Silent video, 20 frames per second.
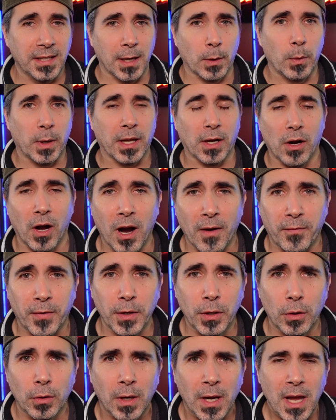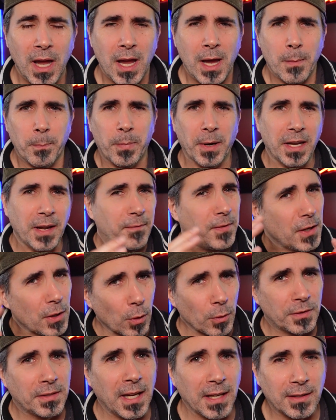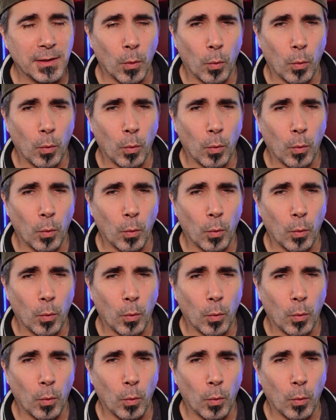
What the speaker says: that we can offer you, but if you don't take the